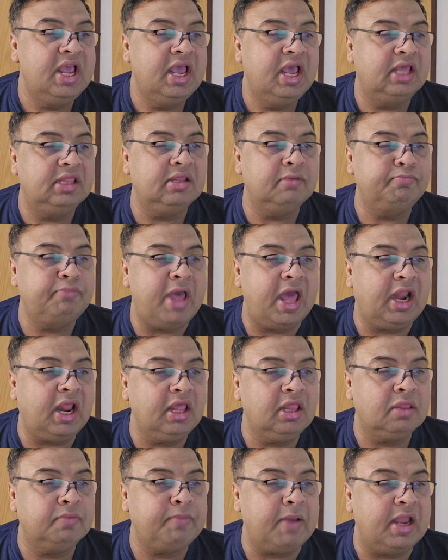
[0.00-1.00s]
and the
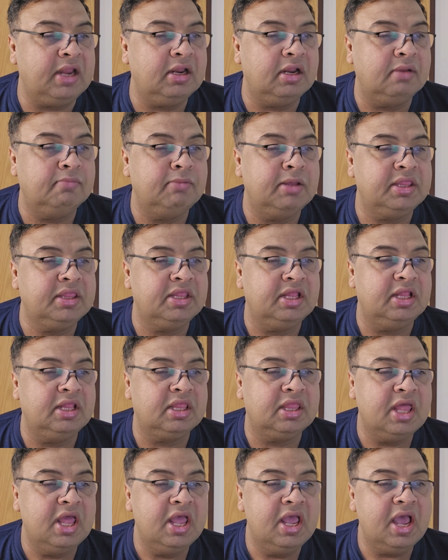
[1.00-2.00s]
paraspinal
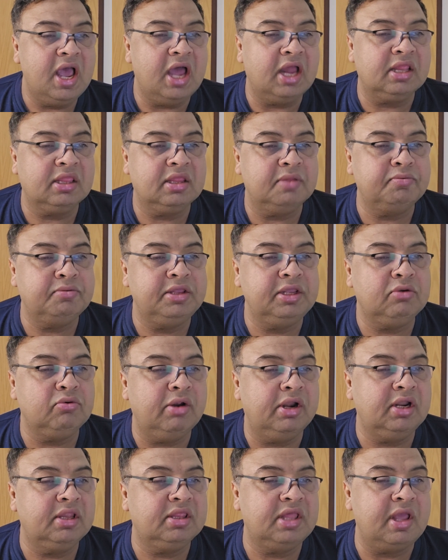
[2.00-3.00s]
muscles are
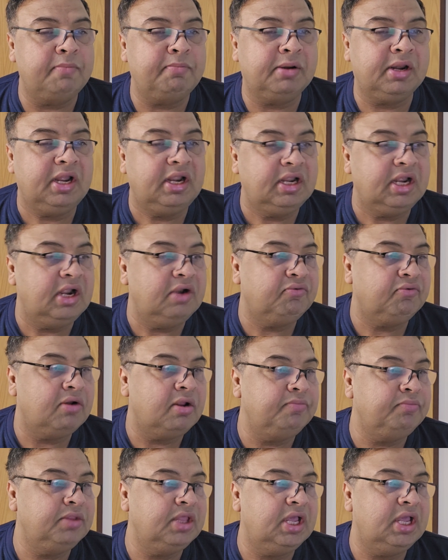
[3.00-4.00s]
subsequently separated
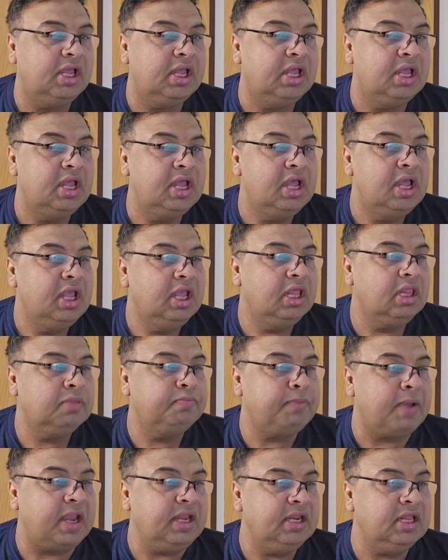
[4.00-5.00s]
from the
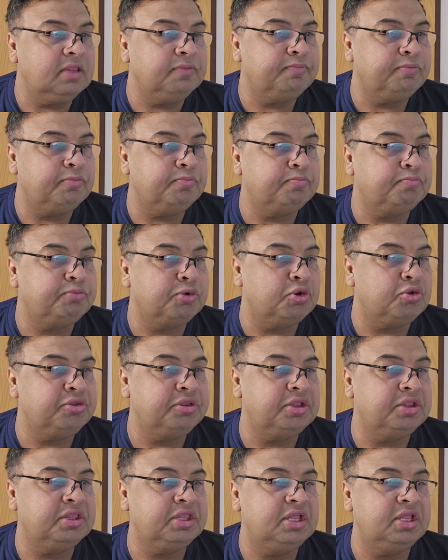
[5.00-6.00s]
spinous
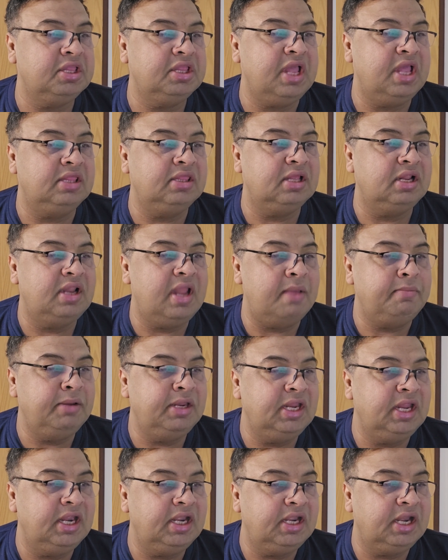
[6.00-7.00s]
processes and the
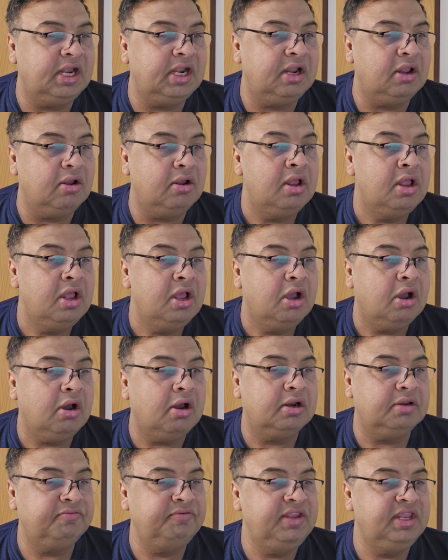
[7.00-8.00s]
laminated,
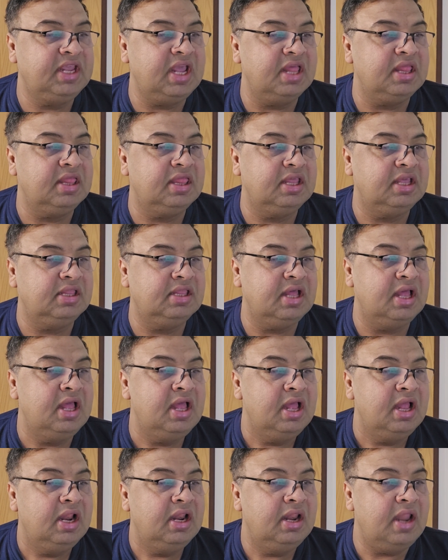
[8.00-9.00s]
or we can say the
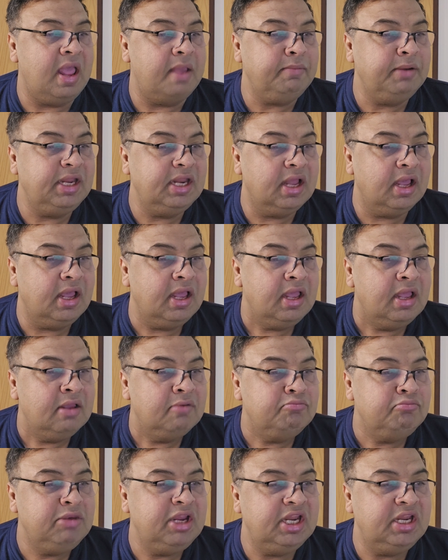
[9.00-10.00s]
lamina
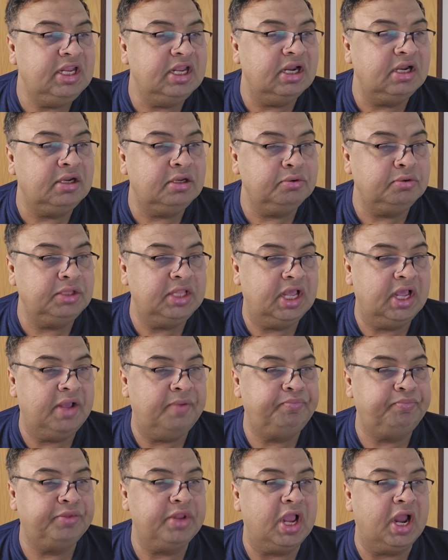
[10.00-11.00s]
medial to
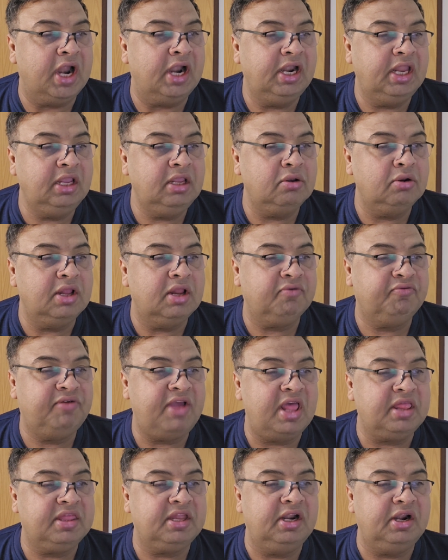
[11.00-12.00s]
the articular
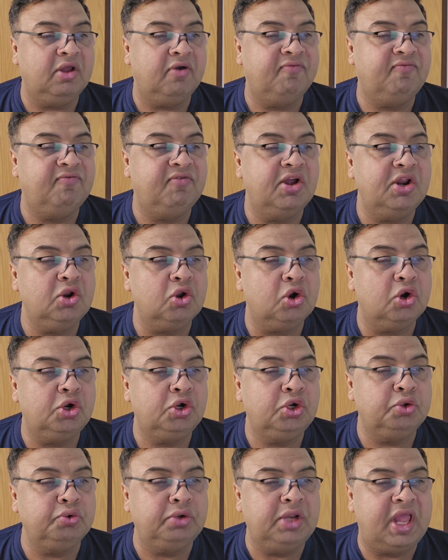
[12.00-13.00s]
facet of one or
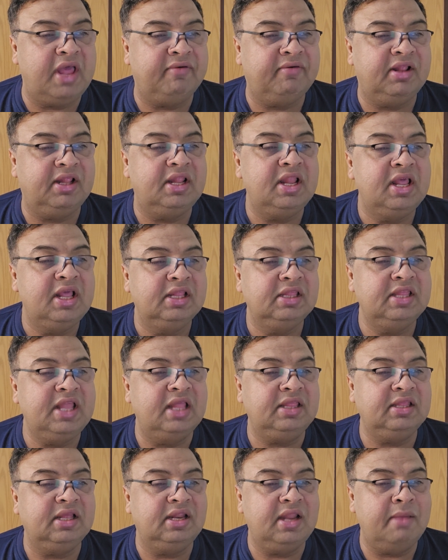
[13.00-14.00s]
two level.
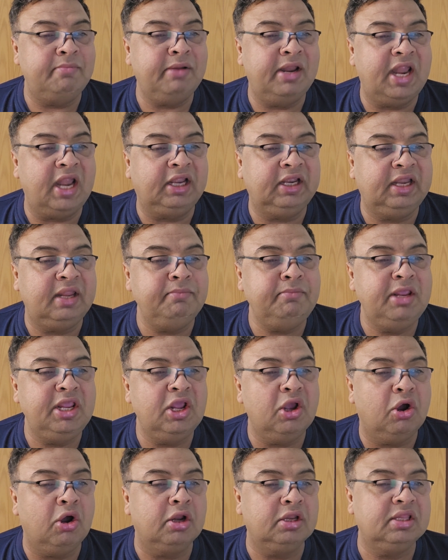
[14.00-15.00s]
Then the
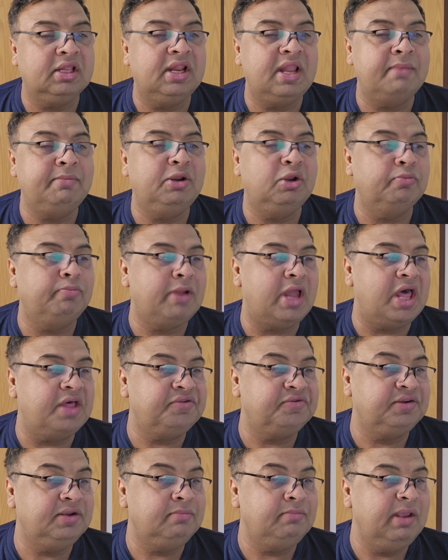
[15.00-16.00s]
laminectomy or the
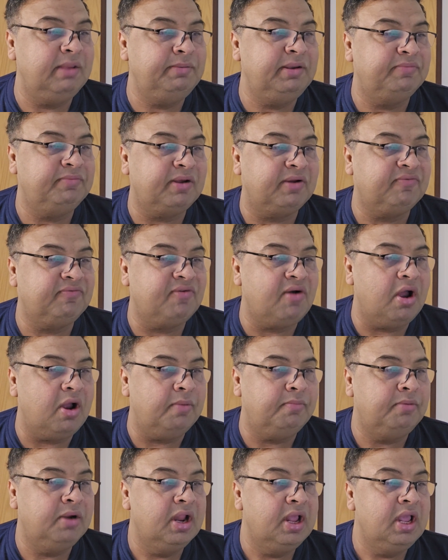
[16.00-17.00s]
laminoplasty may be
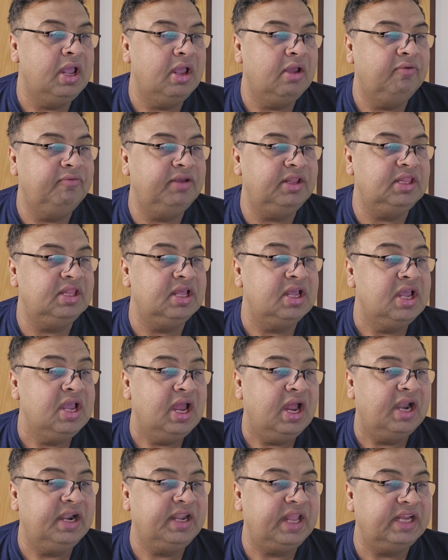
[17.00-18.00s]
performed with
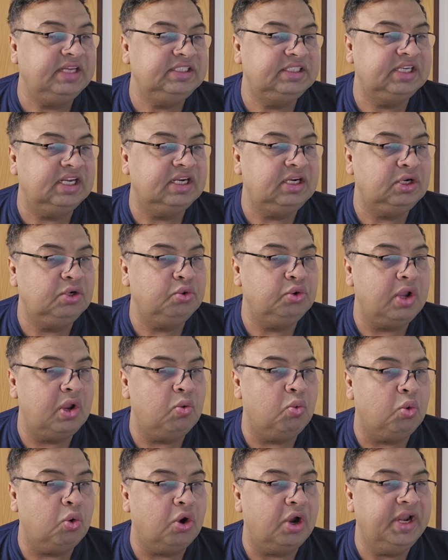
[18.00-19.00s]
attention to
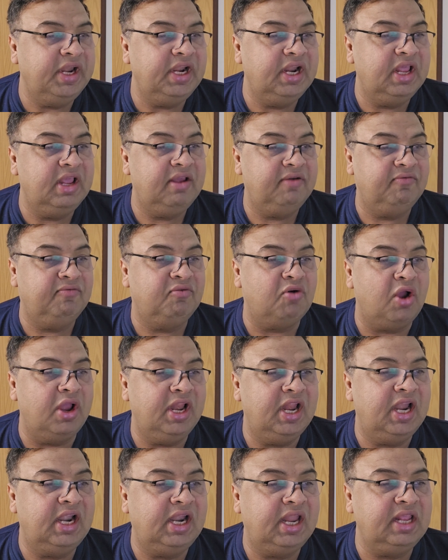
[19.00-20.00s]
avoid
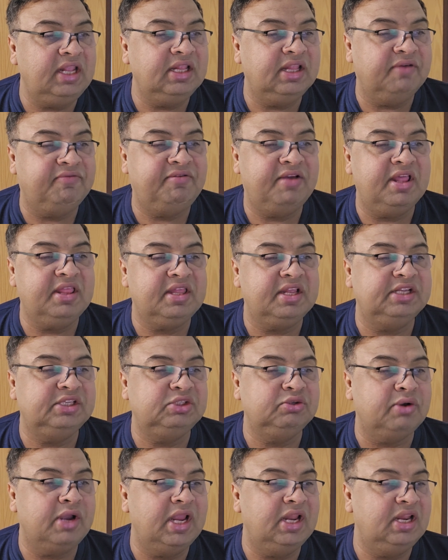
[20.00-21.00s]
violating the facet
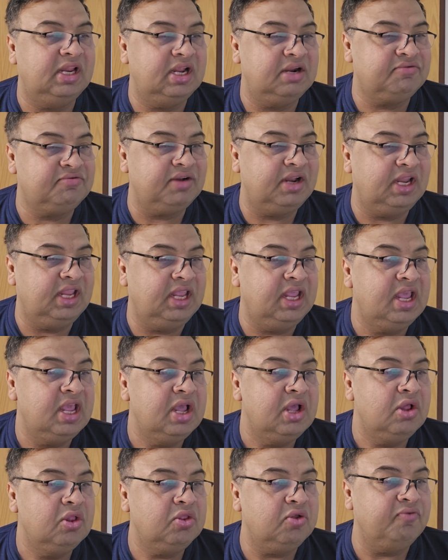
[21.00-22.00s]
joint laterally.
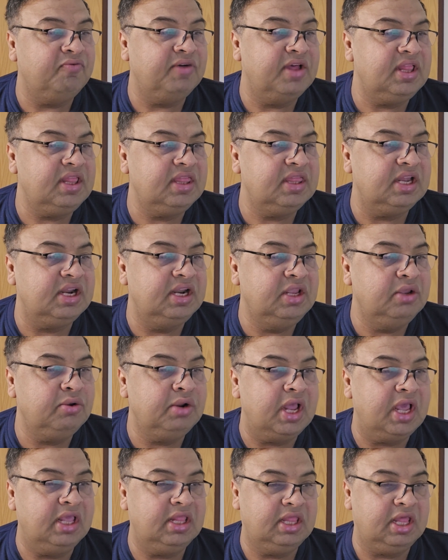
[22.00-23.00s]
So once the
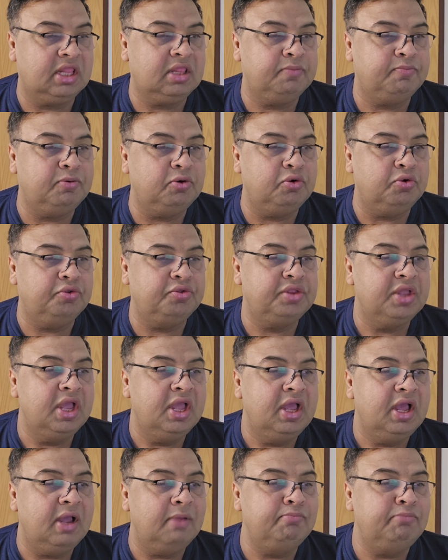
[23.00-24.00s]
dura is exposed,
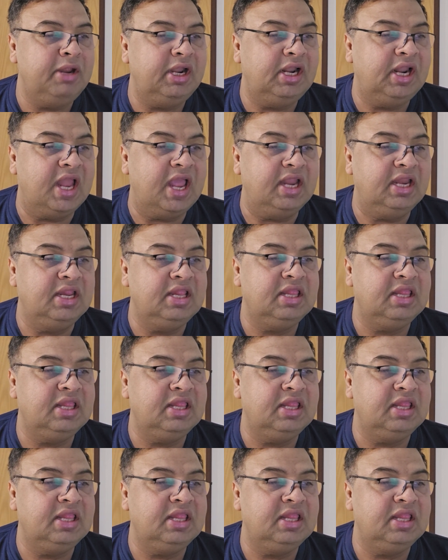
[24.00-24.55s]
a midline